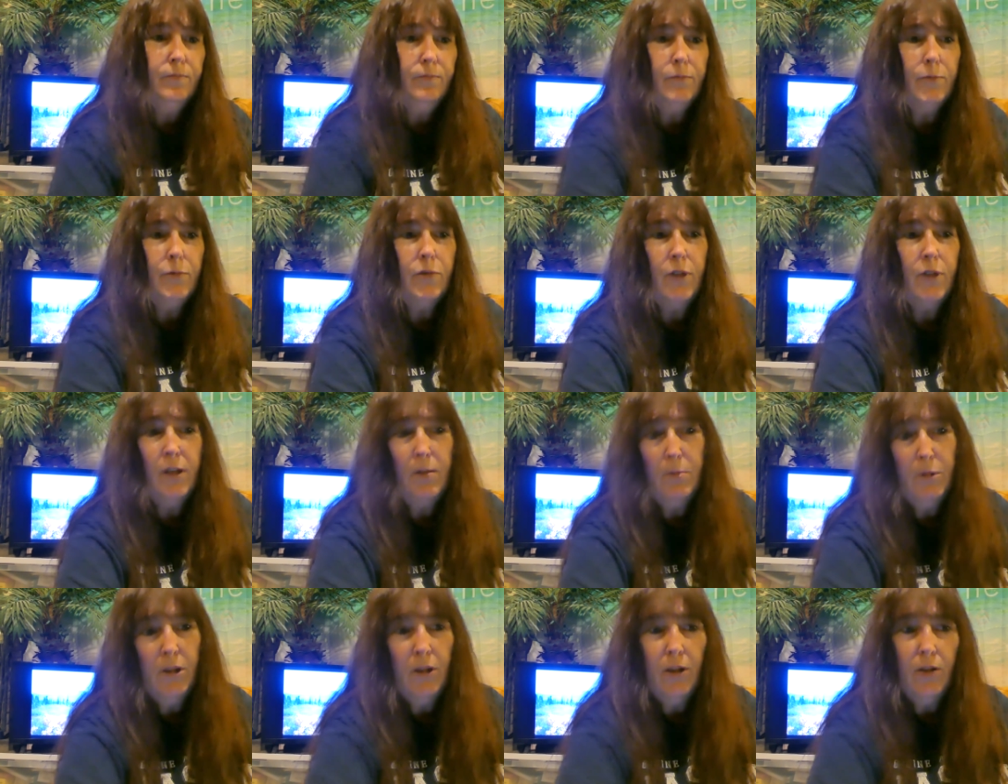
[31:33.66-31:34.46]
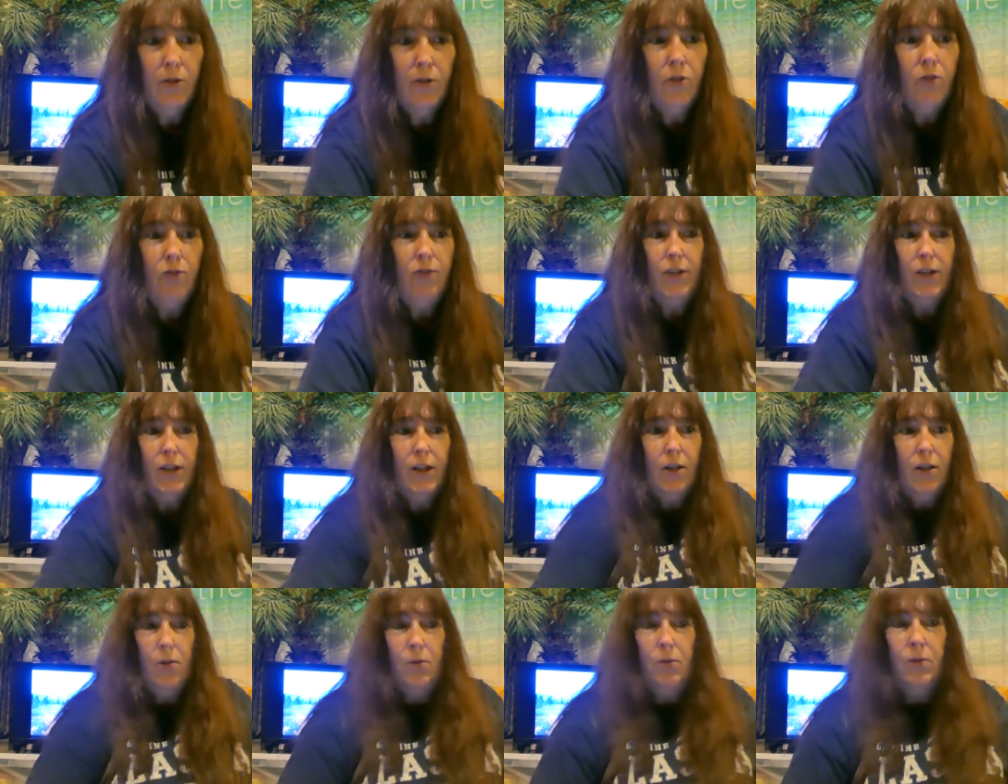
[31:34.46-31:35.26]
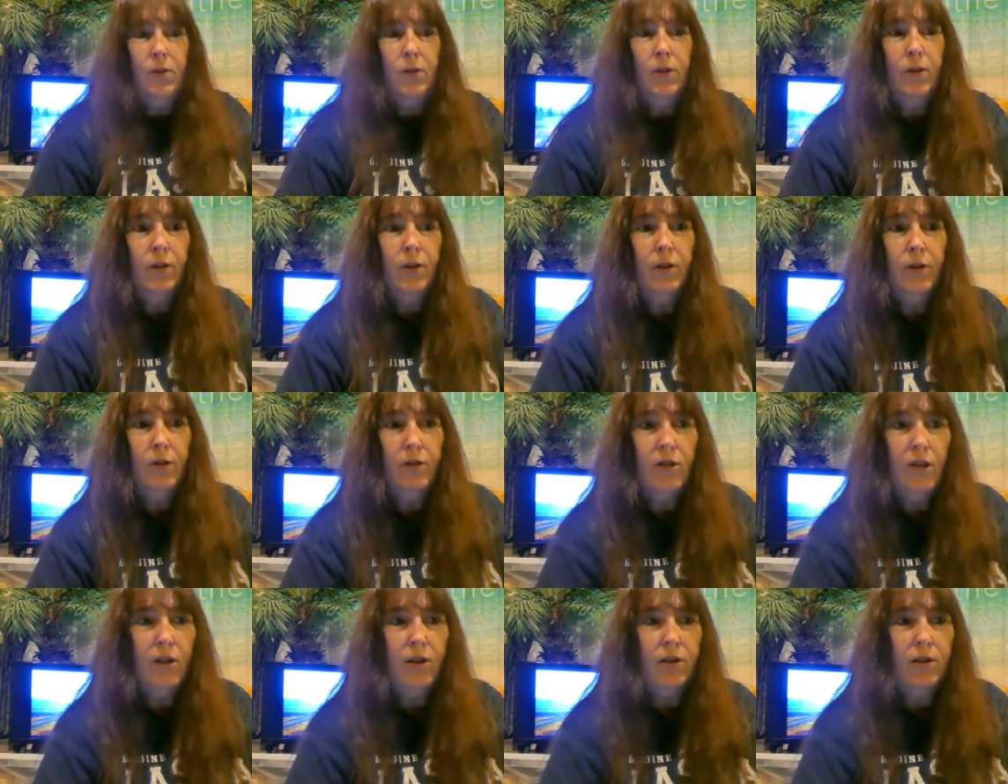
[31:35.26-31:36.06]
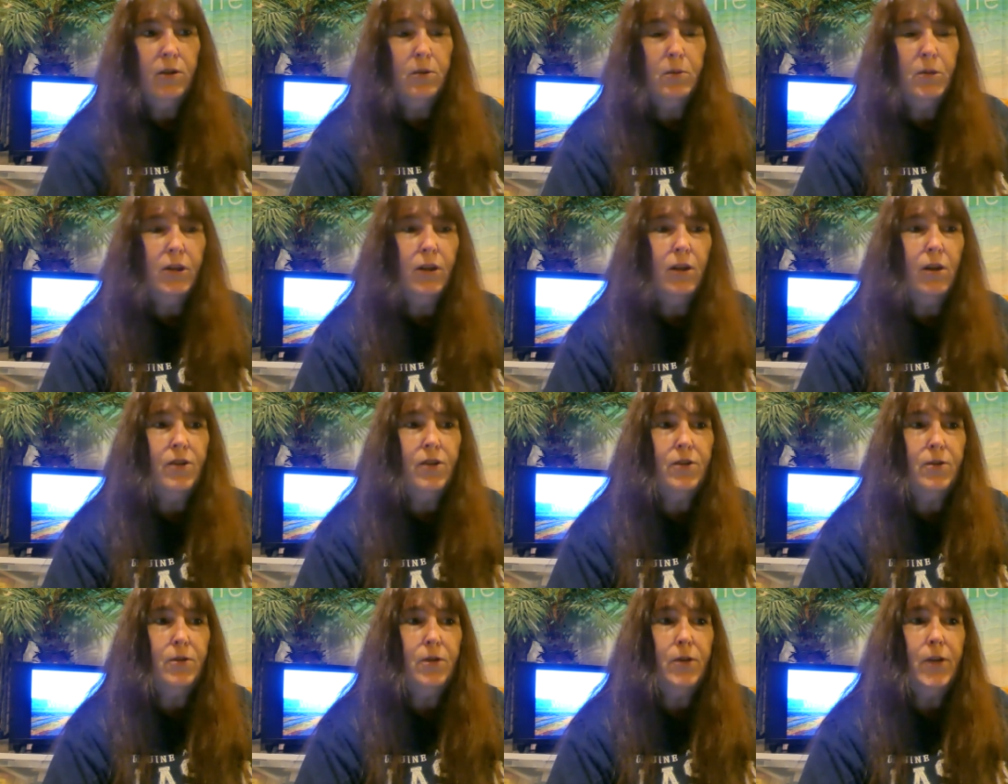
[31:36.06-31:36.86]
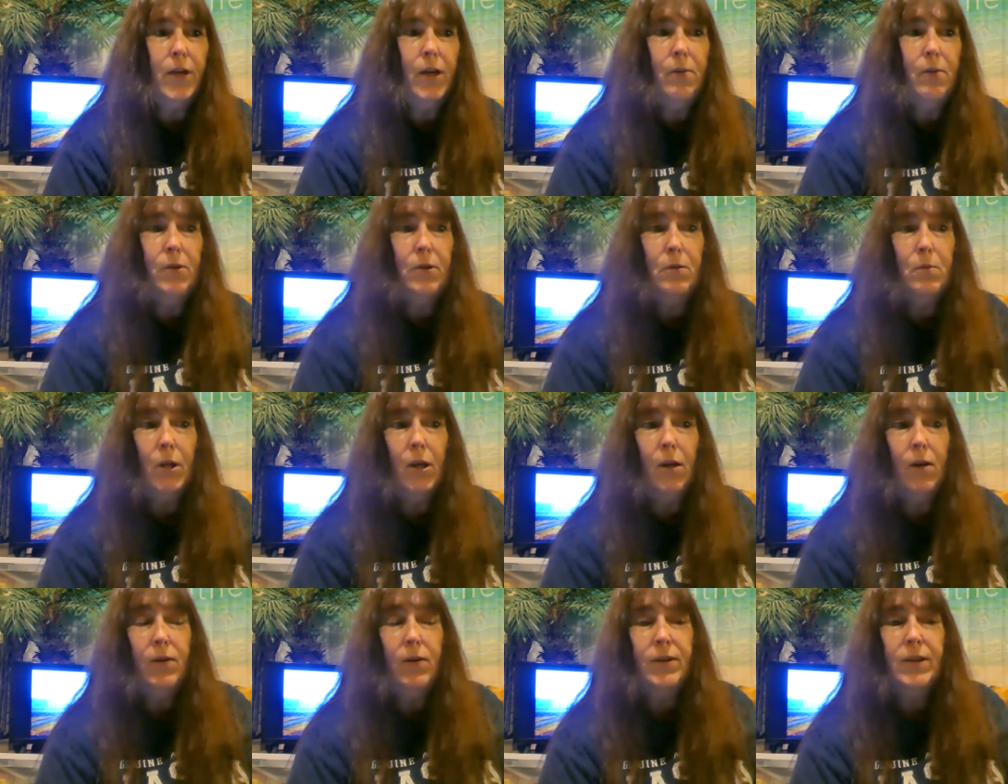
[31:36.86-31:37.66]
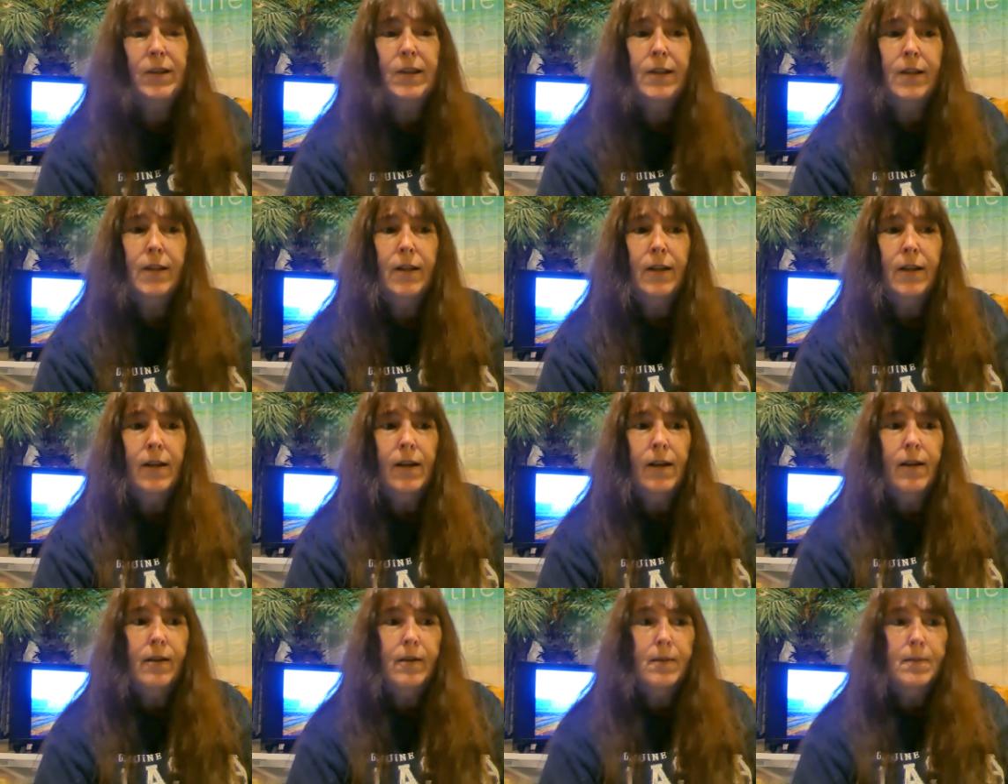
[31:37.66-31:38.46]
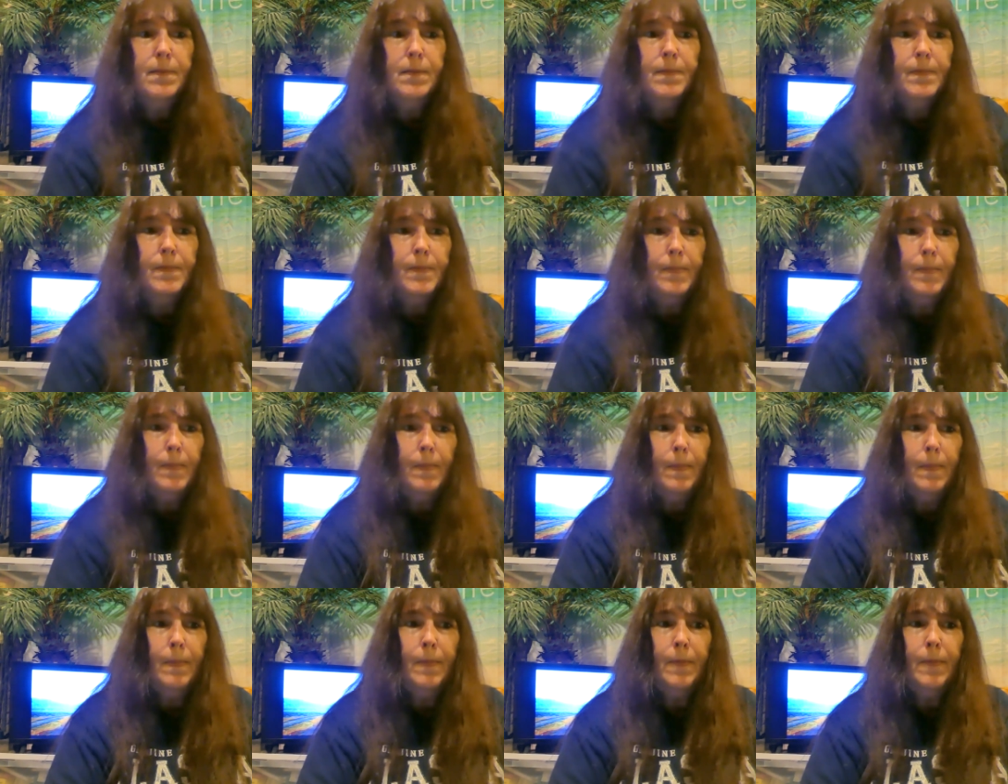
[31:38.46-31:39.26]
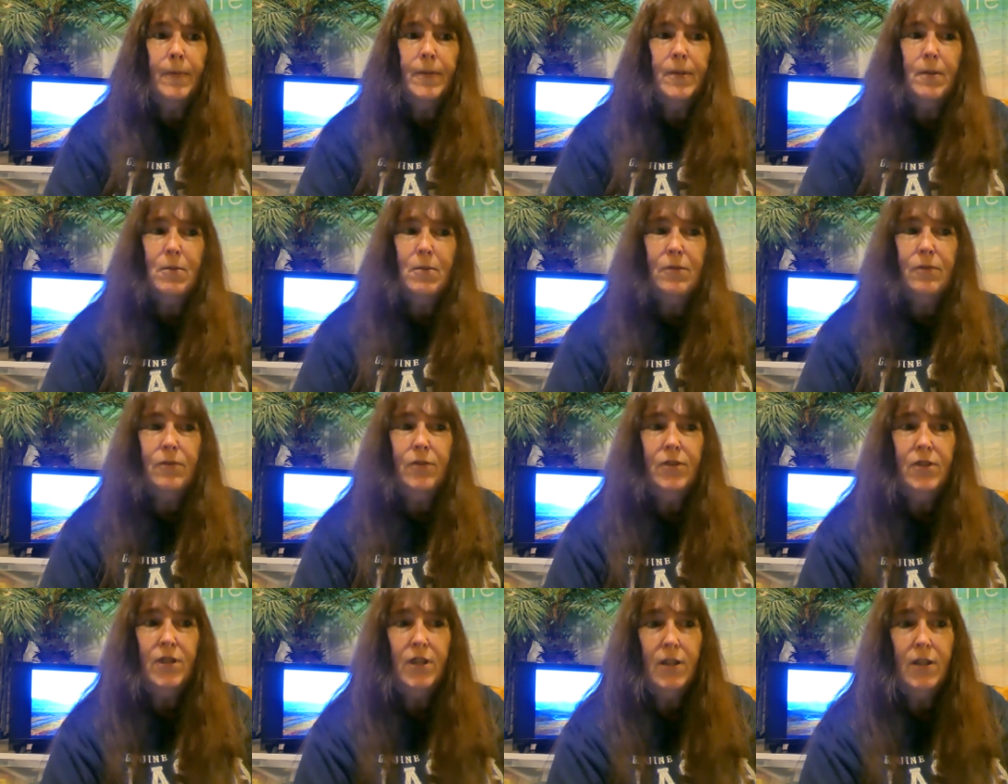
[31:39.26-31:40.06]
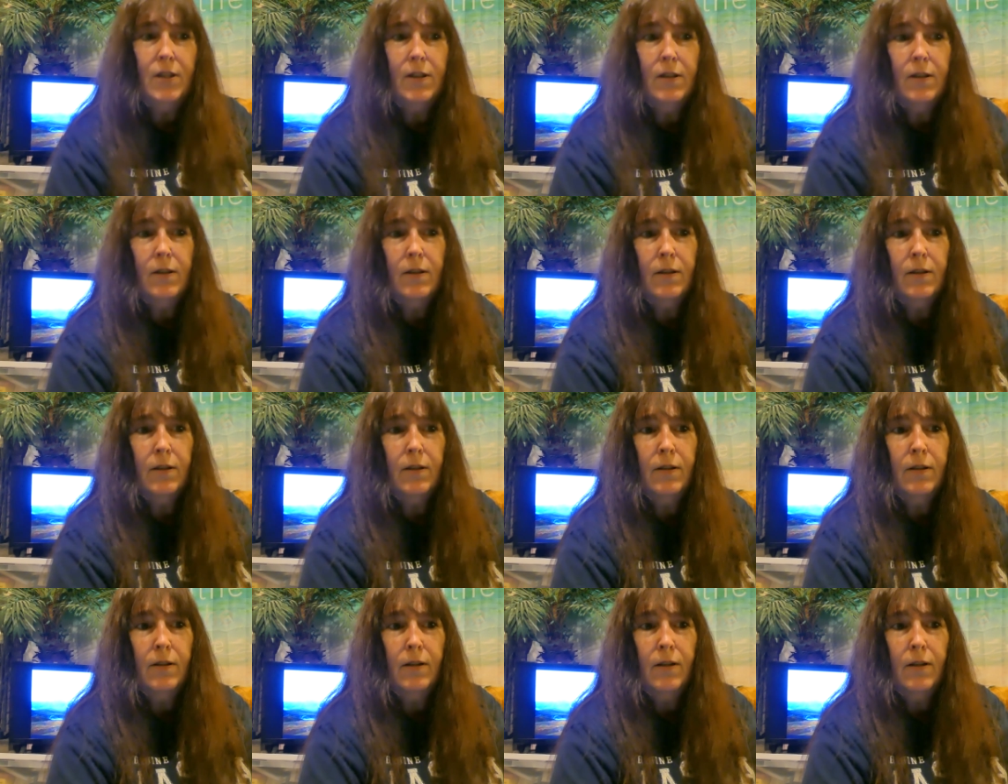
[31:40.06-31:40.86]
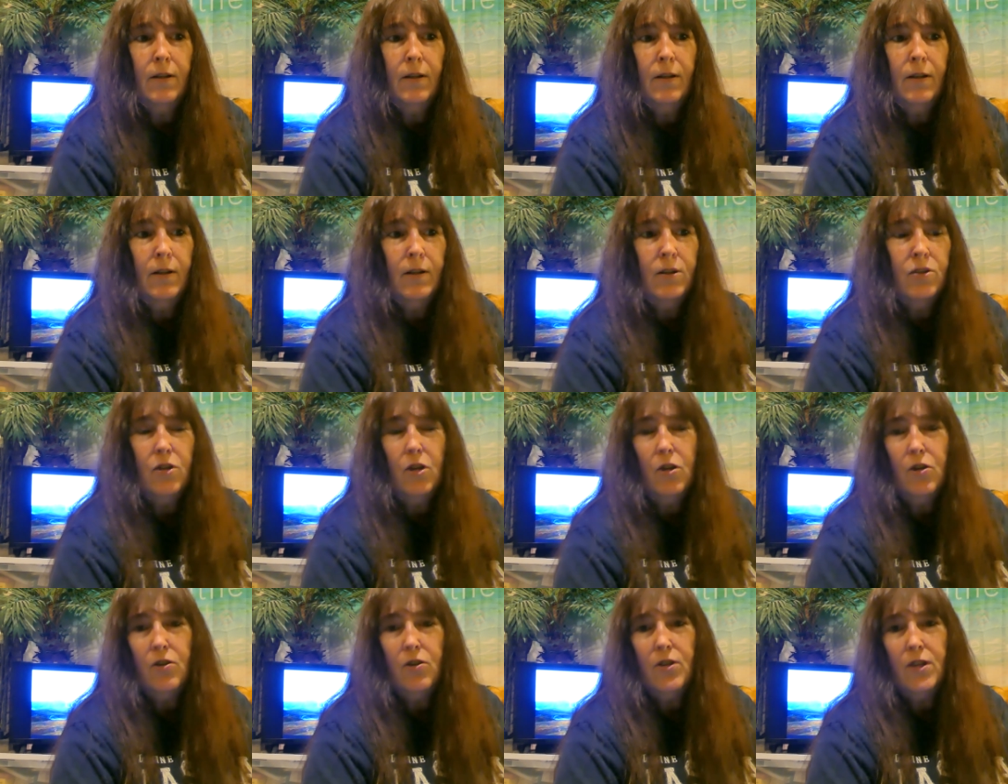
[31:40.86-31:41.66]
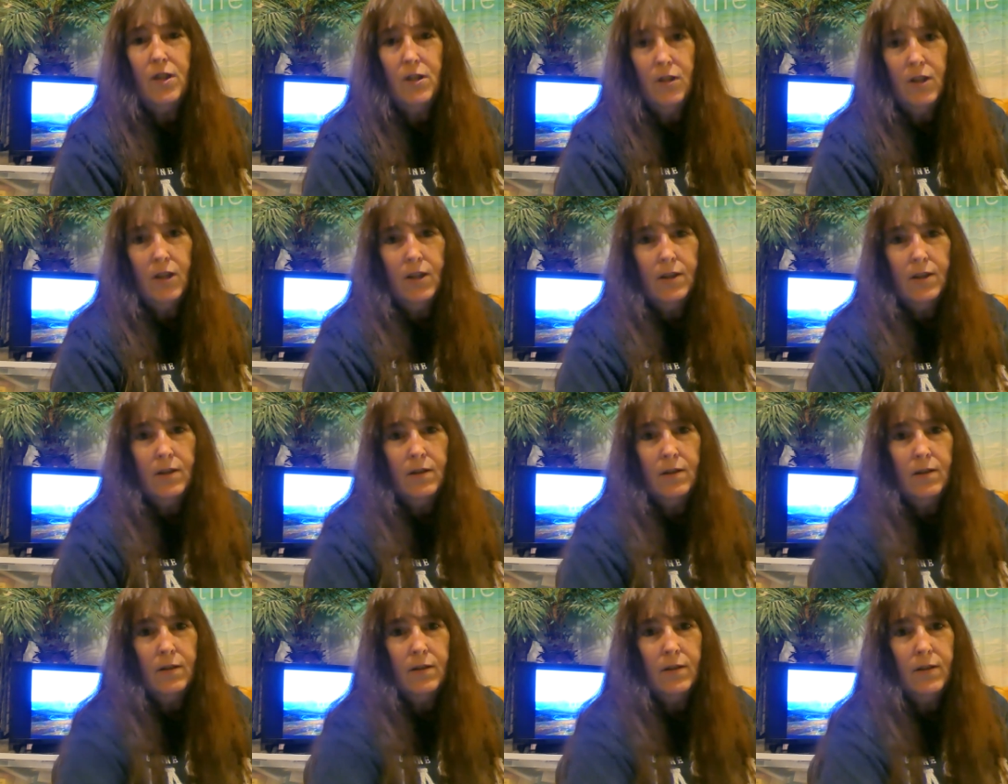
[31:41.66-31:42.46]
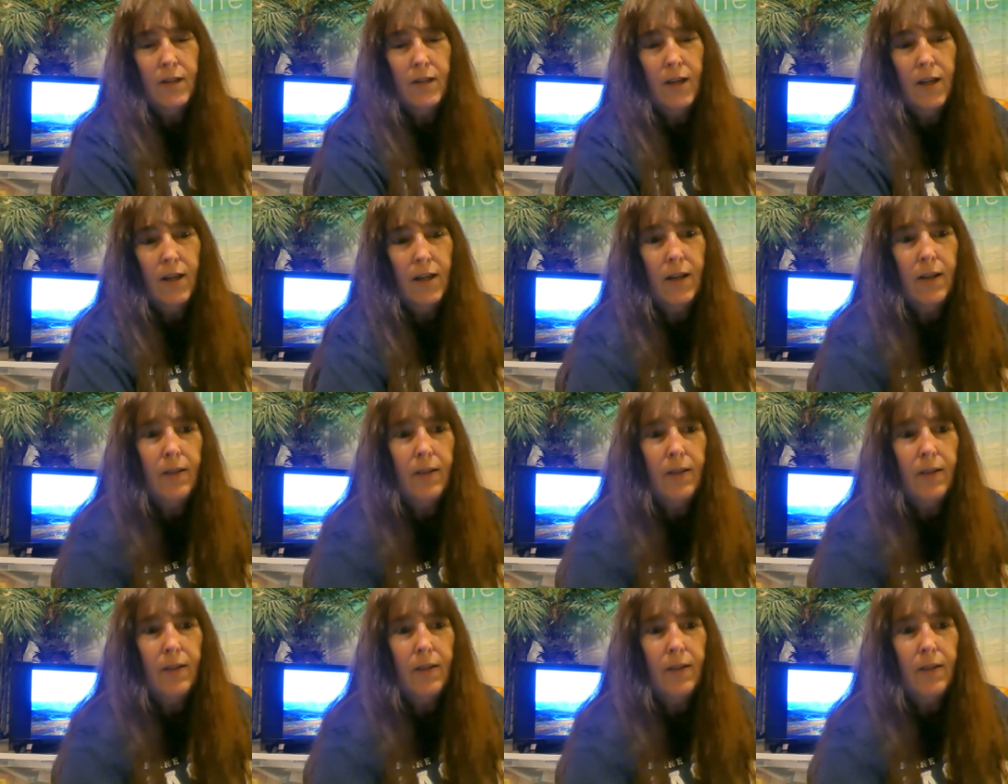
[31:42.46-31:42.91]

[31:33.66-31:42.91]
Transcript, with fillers: So that'll be another whole video. i will talk a little bit also on that one about um, some of the fishing charters that you can take.